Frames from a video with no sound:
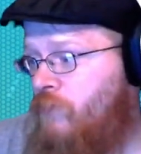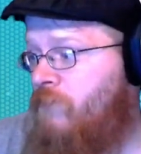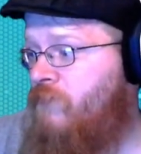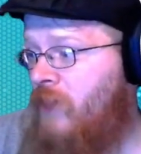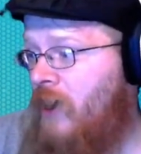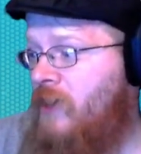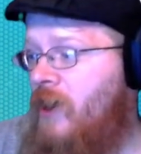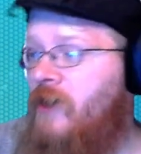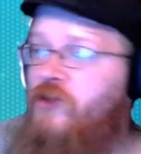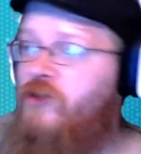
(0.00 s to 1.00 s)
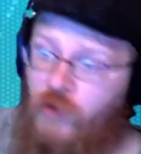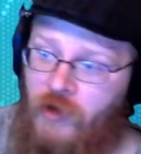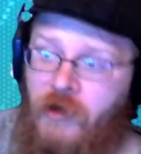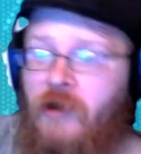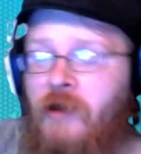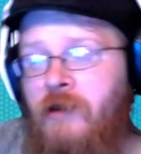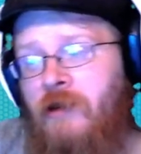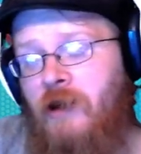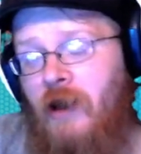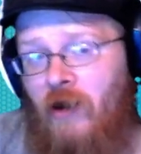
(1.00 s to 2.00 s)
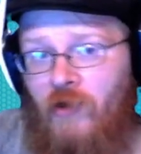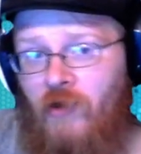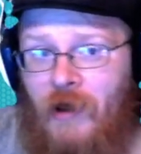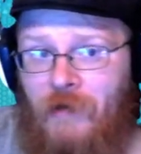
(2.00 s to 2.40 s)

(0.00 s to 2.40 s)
plot line, story, all that.